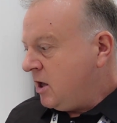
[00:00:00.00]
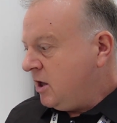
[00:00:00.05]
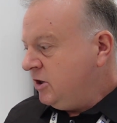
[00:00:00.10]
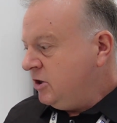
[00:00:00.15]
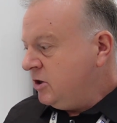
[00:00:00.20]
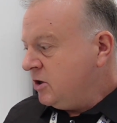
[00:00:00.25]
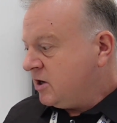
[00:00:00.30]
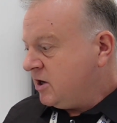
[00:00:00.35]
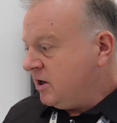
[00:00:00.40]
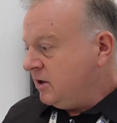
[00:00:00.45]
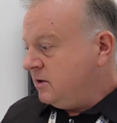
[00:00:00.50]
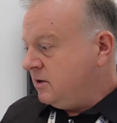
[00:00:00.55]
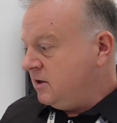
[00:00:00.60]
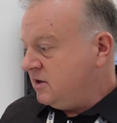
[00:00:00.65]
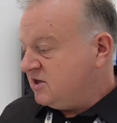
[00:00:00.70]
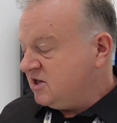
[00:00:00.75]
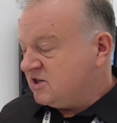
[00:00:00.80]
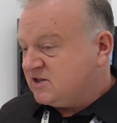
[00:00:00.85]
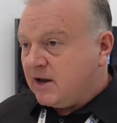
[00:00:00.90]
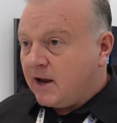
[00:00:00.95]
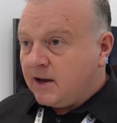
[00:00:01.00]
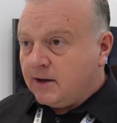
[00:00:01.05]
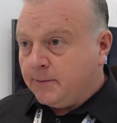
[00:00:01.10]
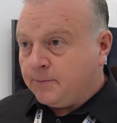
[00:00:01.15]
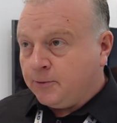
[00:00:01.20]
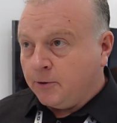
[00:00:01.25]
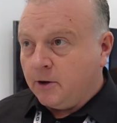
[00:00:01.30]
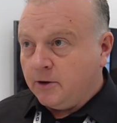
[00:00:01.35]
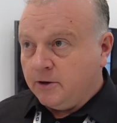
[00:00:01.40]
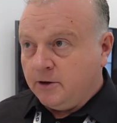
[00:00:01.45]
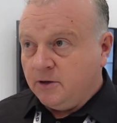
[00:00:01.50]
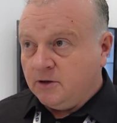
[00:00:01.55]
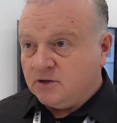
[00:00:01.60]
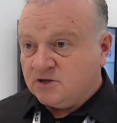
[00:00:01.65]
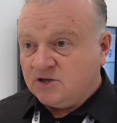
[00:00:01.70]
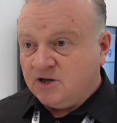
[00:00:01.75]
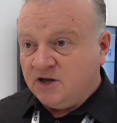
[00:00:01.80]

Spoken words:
you can design a product